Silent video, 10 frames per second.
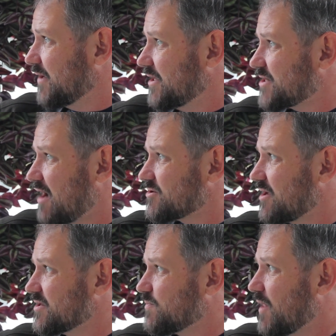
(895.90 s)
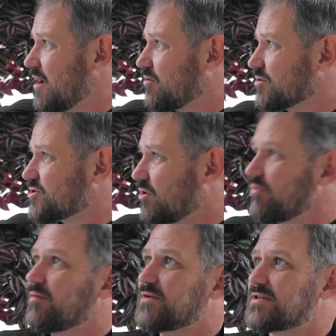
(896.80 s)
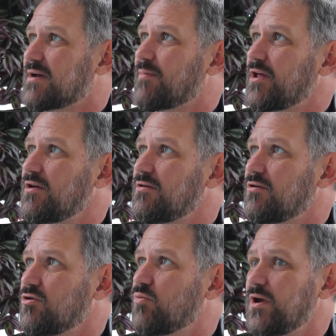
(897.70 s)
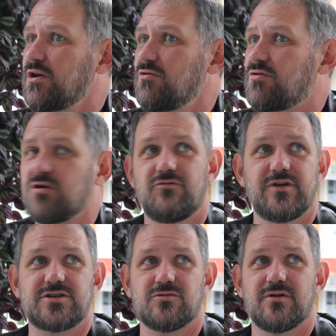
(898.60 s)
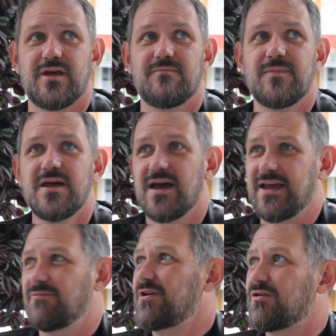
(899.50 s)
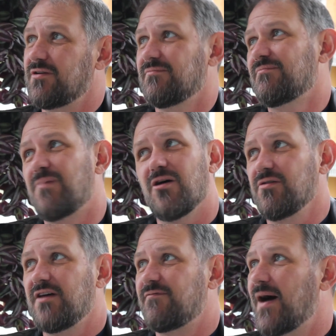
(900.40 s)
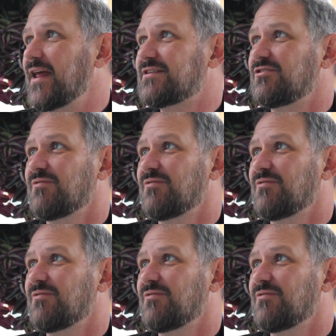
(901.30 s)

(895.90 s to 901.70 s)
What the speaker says: each house on this block or sold them to somebody who we knew could restore them. Again, we couldn't borrow enough money to